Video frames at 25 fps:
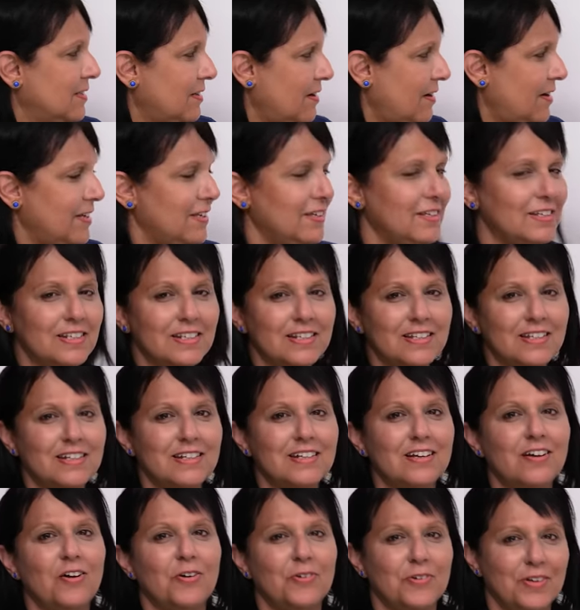Got it?
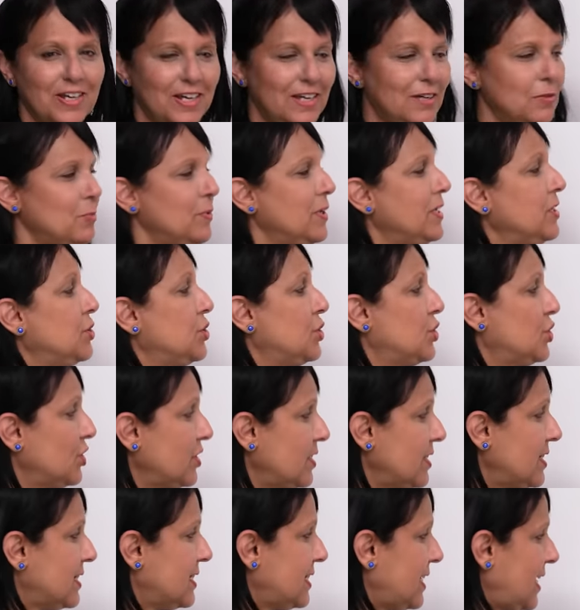Okay, we
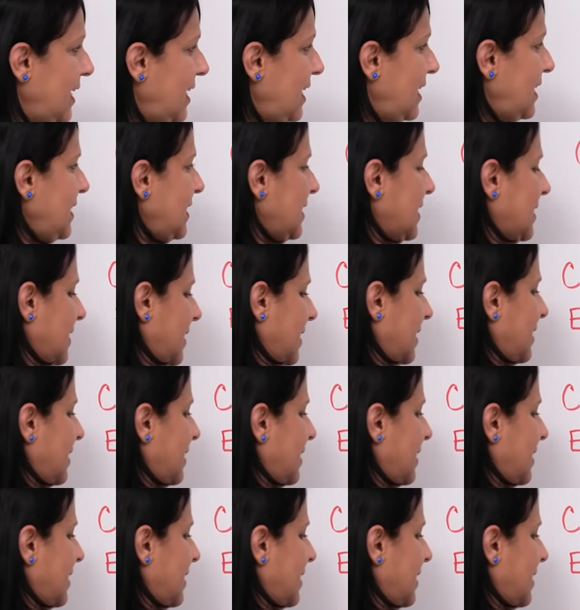should say